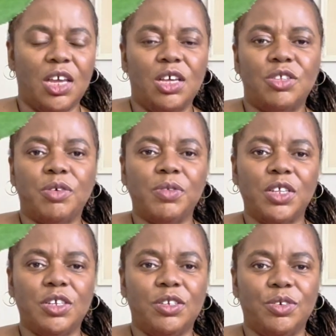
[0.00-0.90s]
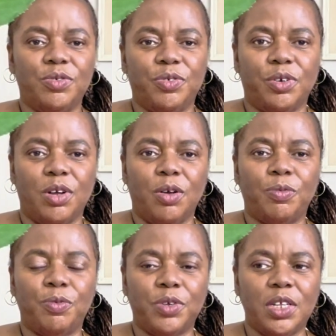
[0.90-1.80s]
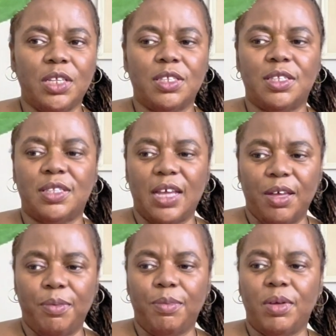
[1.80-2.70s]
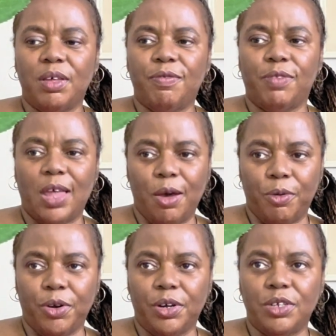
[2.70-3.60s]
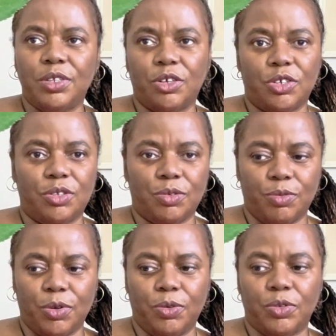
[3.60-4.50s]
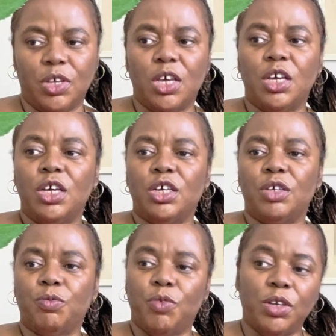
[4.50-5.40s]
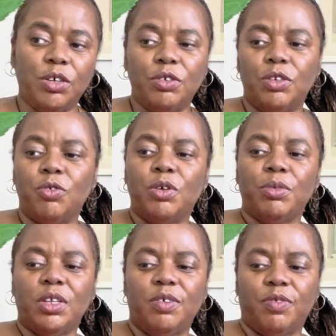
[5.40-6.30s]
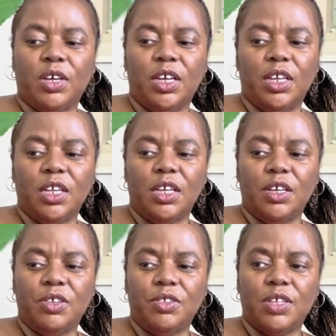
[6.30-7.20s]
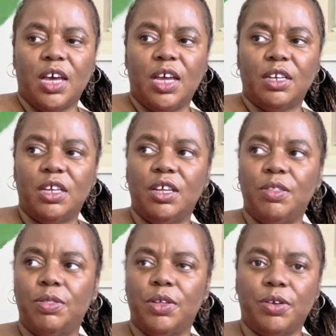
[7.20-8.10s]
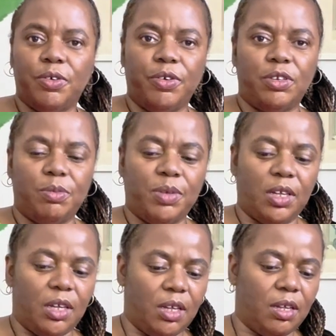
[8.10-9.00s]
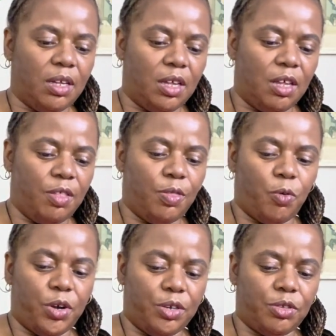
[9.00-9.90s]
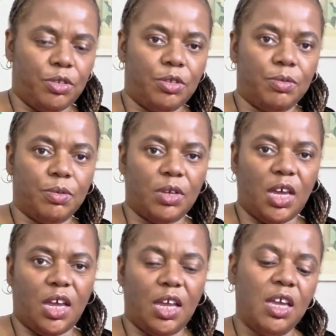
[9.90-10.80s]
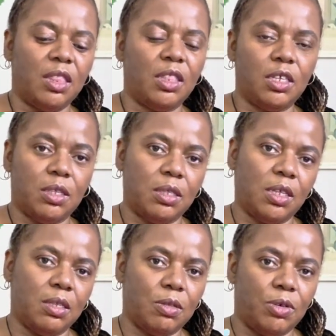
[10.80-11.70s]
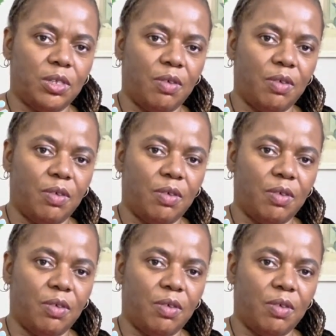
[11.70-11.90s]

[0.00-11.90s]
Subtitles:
So I'll let you know for a woody stem flower such as a rose, what you normally find is that they're going to be thorns. Okay, these thorns